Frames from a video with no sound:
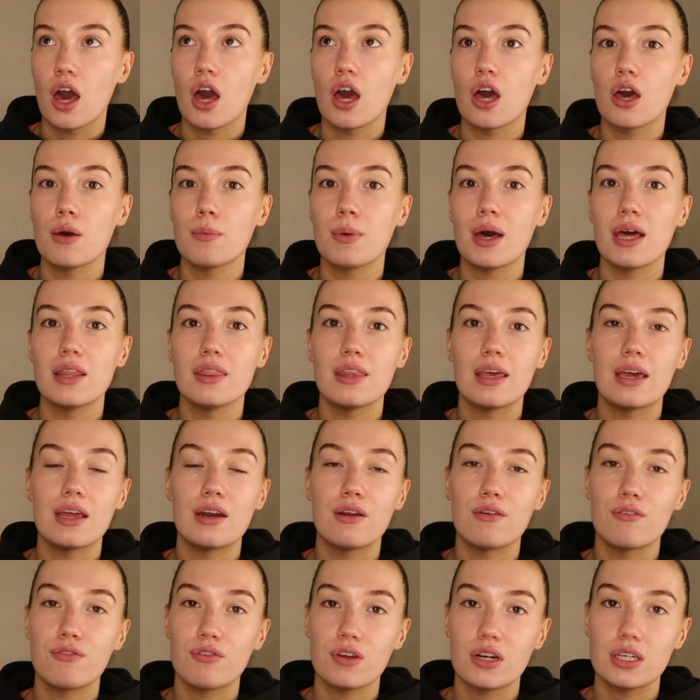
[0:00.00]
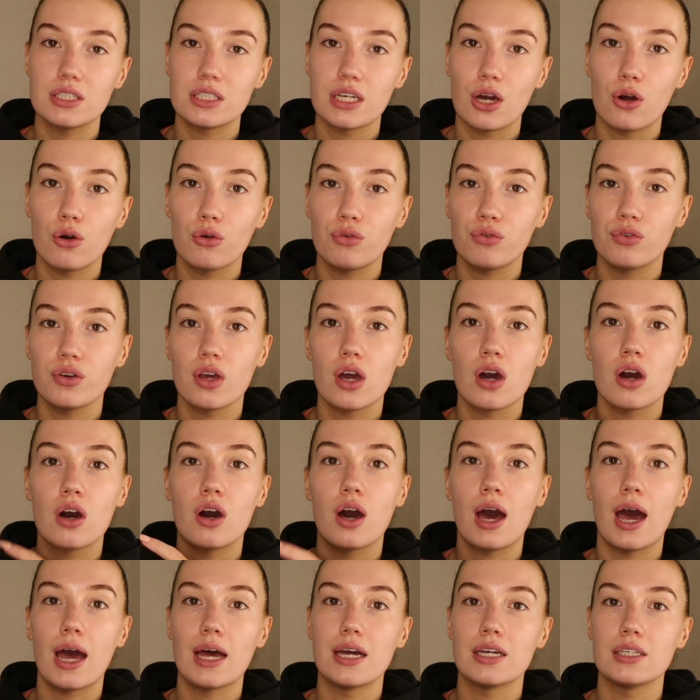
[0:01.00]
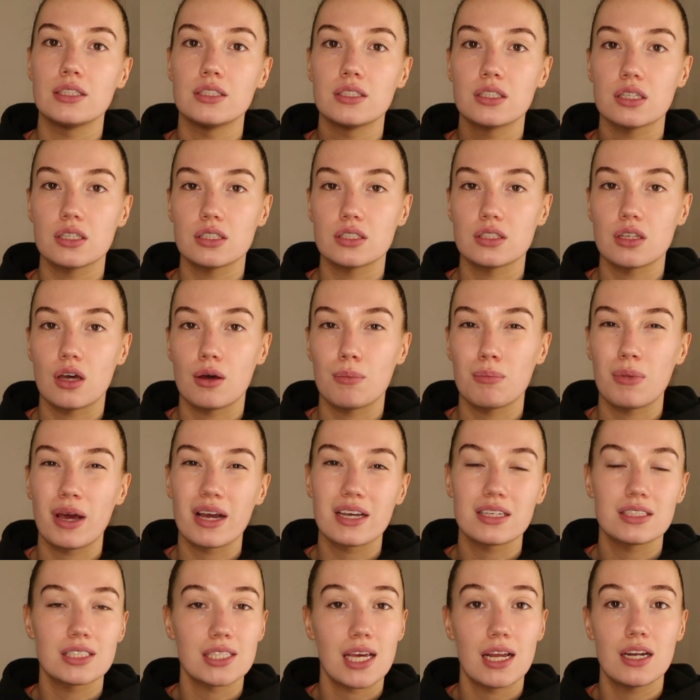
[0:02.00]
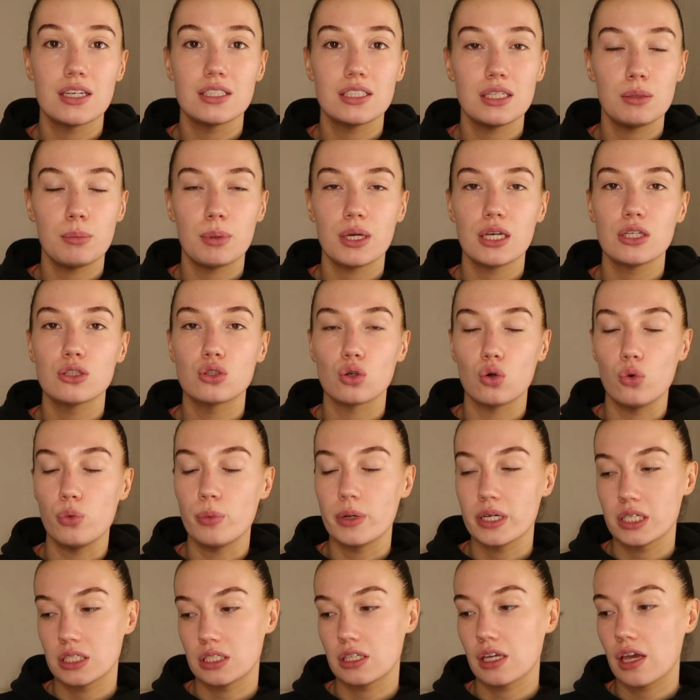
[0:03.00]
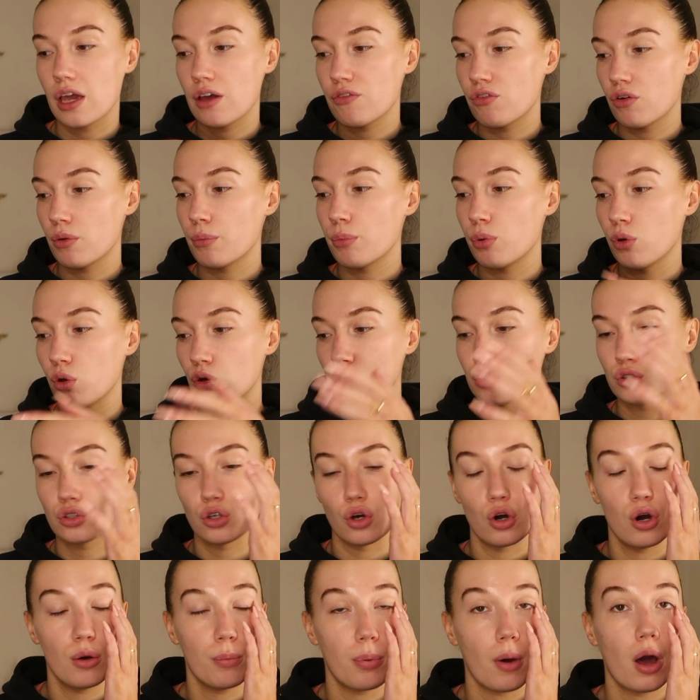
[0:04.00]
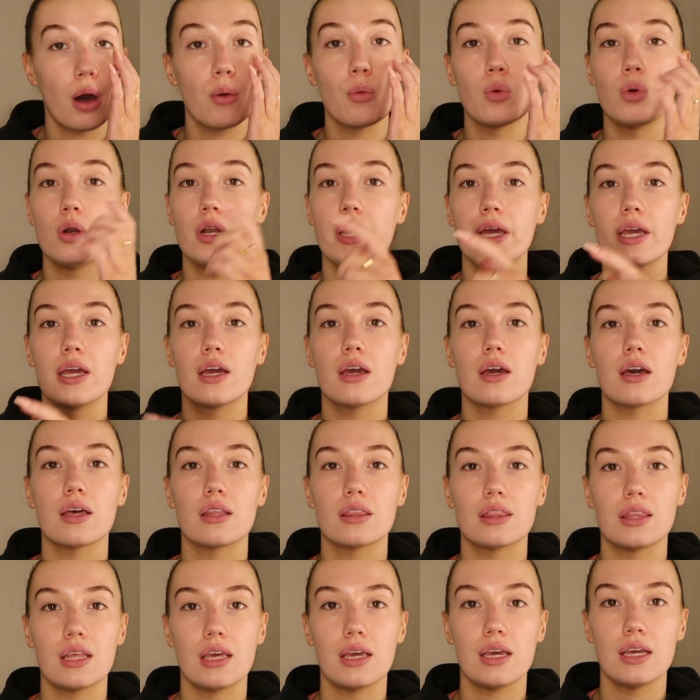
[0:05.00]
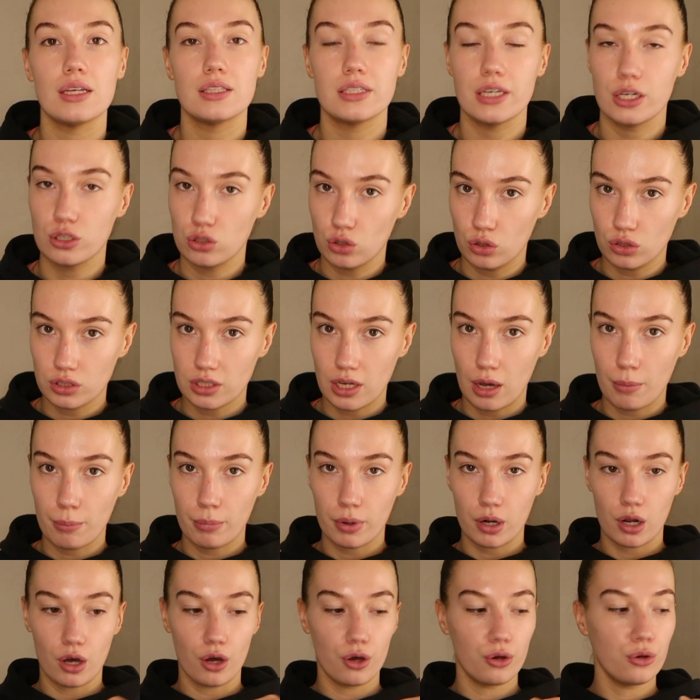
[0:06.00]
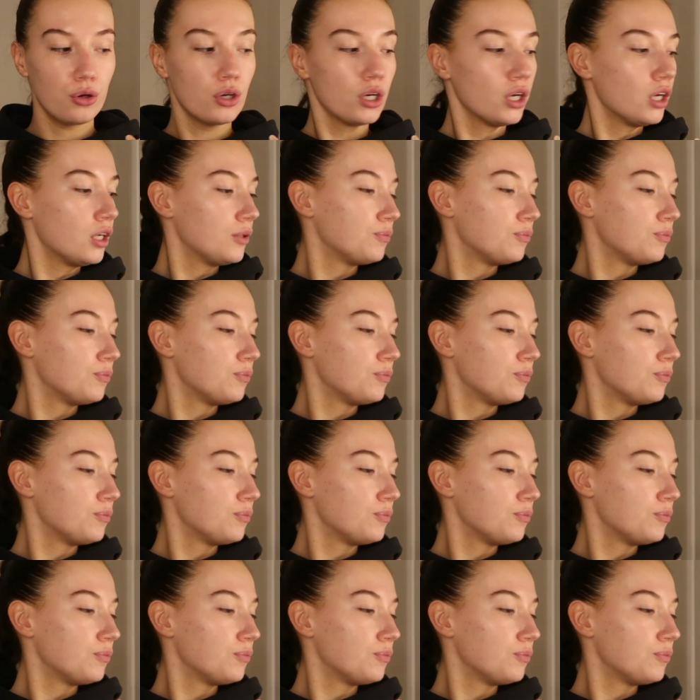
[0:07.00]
and then Philadelphia and some like salad-y bits all mixed together and put on top. I will link the TikTok down below.